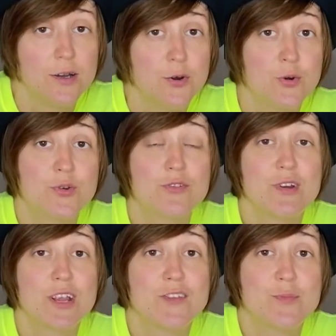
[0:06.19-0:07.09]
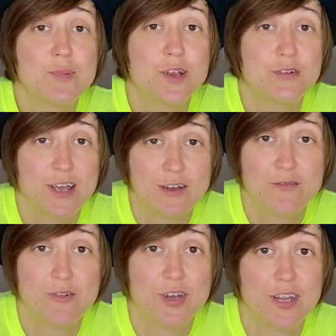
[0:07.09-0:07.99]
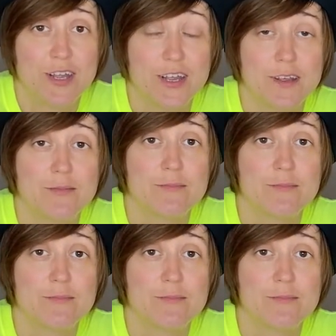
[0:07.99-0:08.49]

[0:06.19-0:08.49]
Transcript: who drinks beer every day.